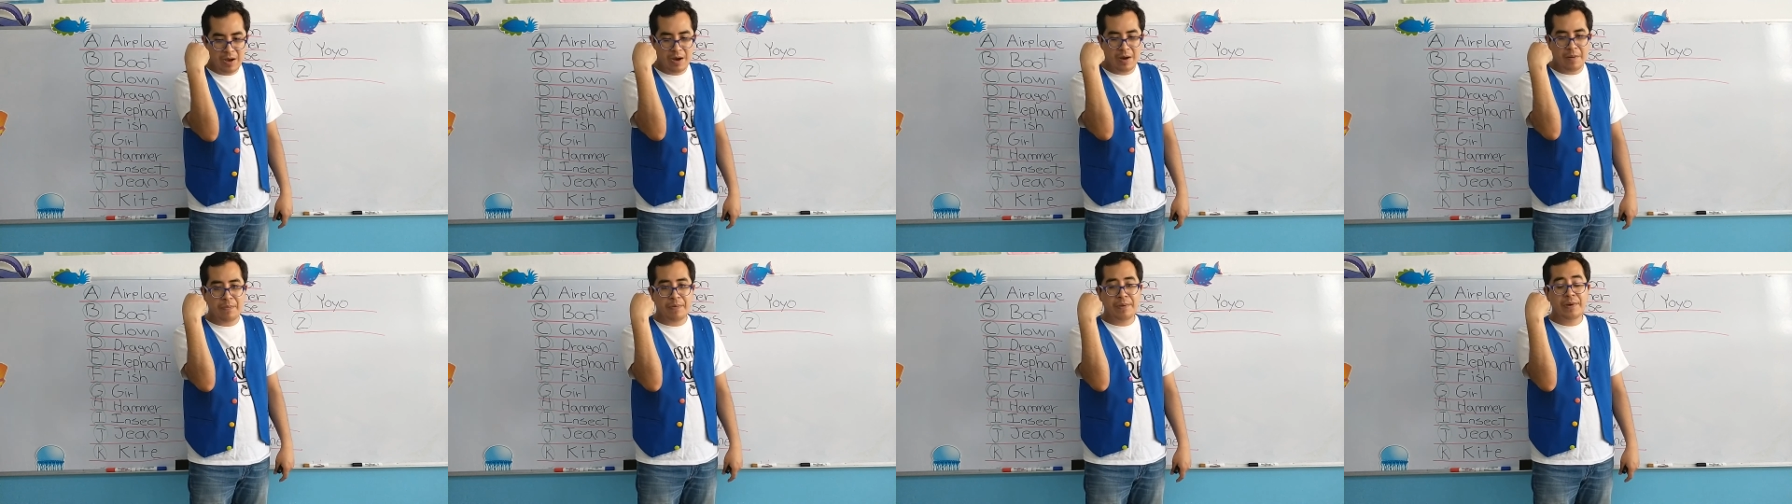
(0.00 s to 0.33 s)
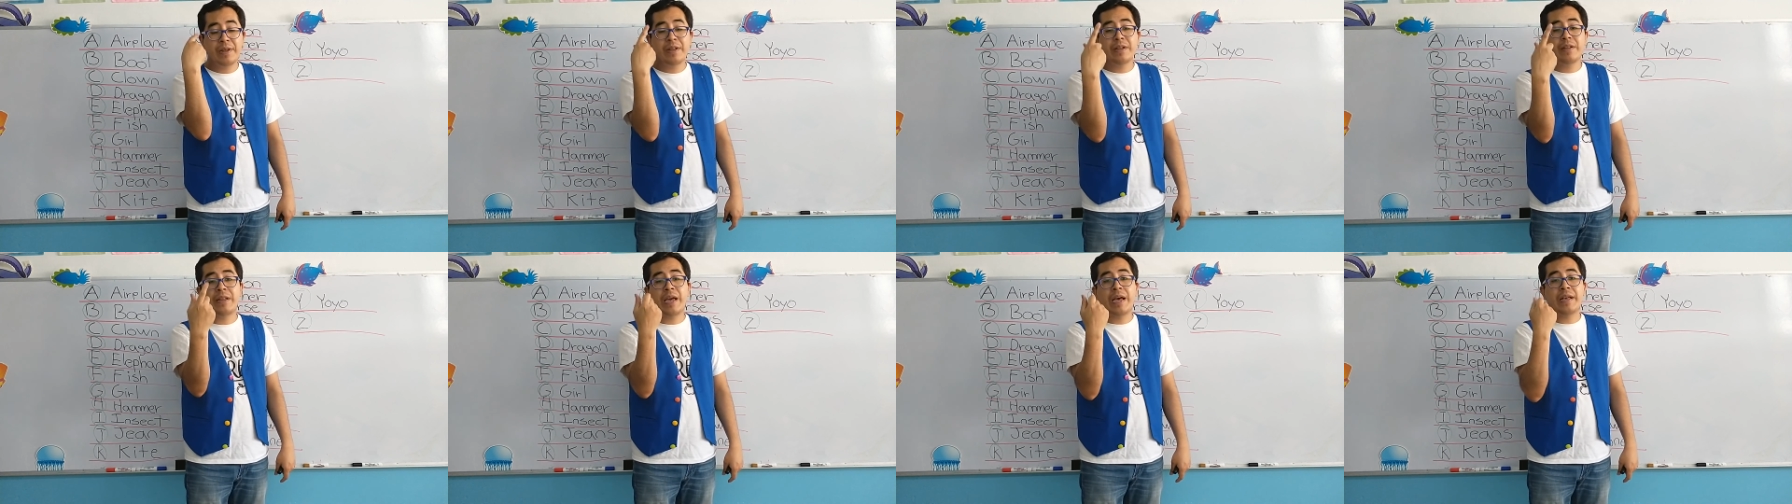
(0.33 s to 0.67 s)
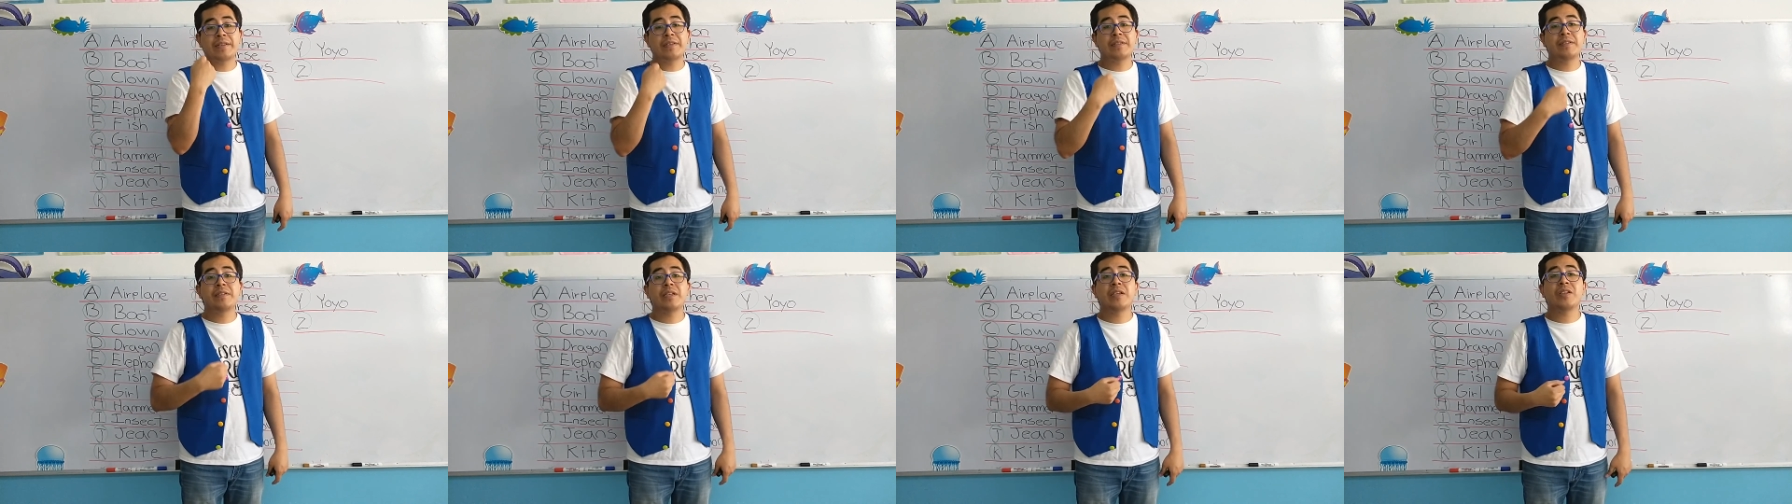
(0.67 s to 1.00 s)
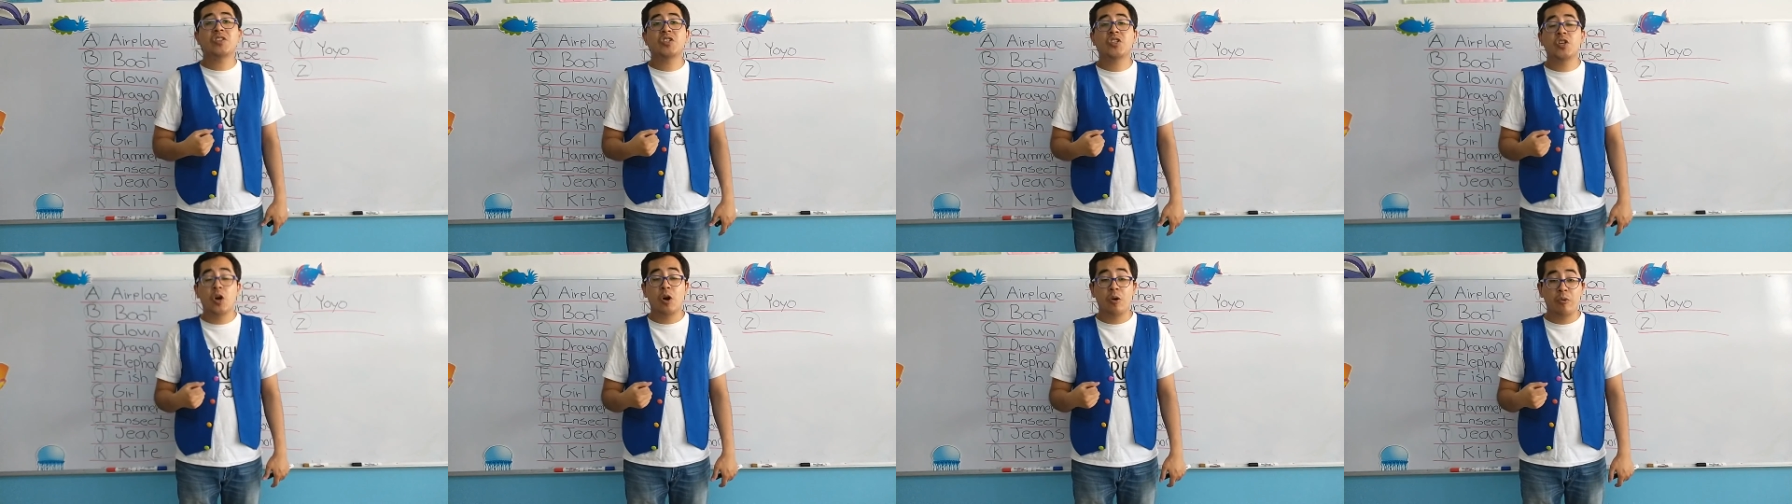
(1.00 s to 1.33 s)
up. That's
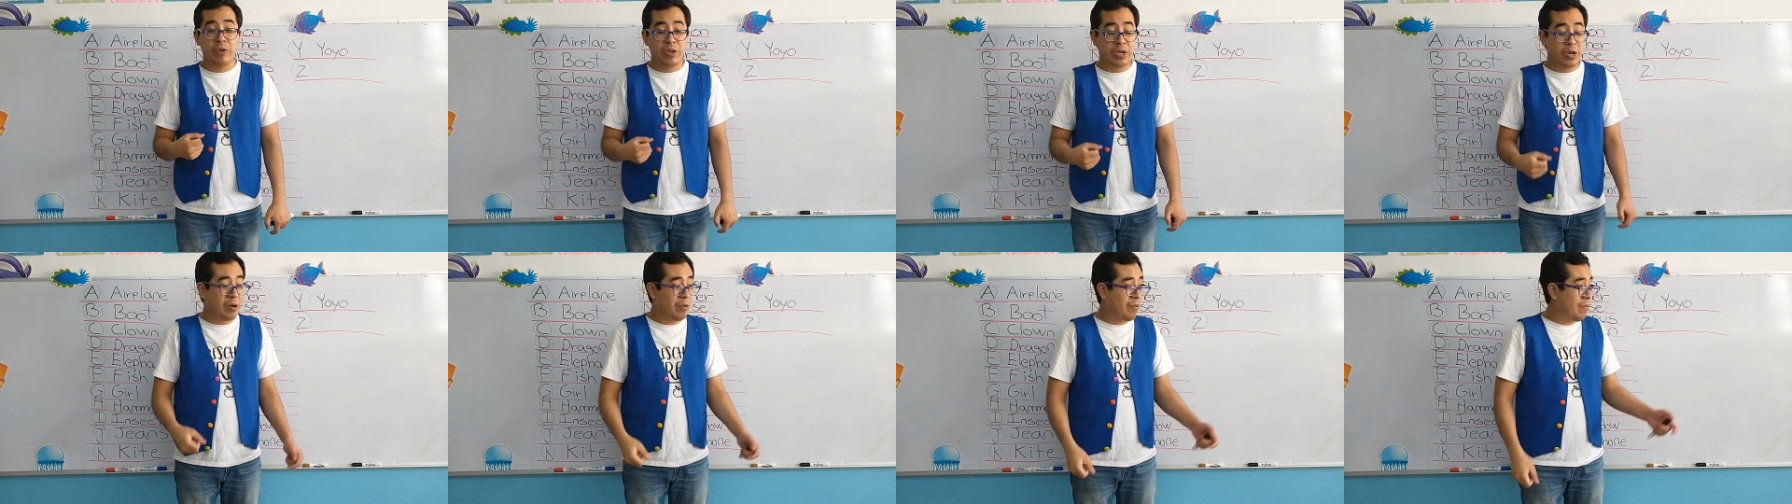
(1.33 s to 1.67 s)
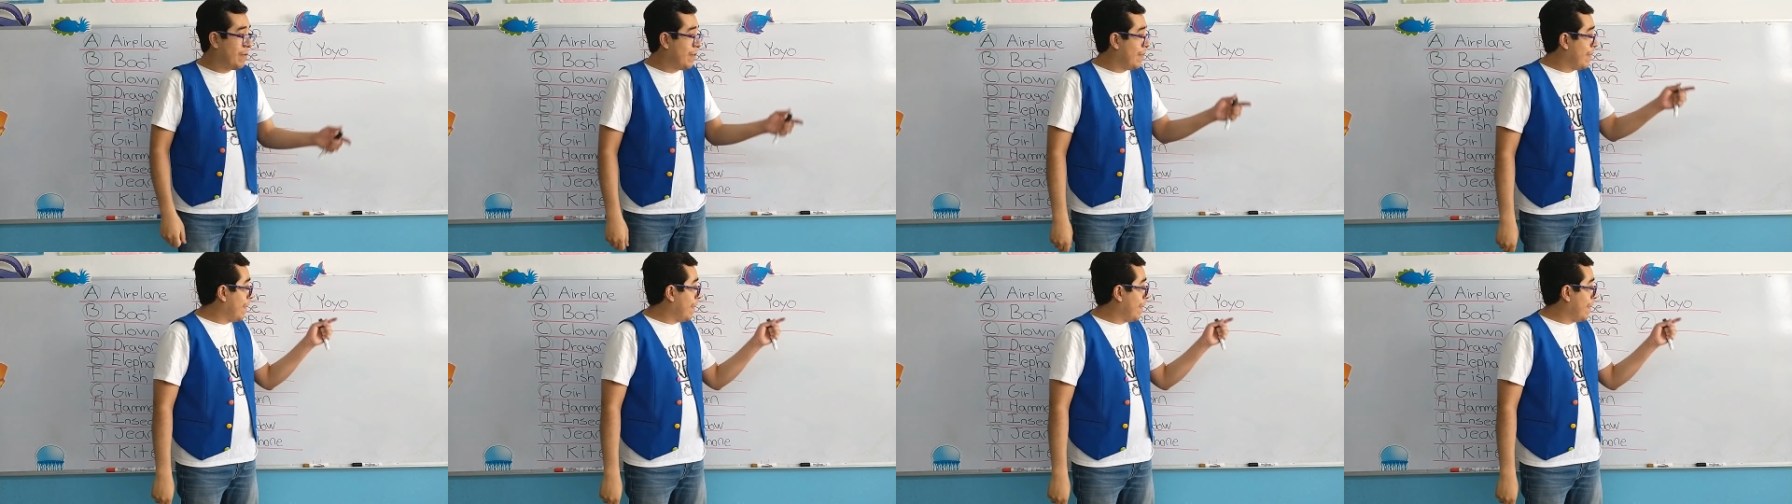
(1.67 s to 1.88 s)
the yo-yo.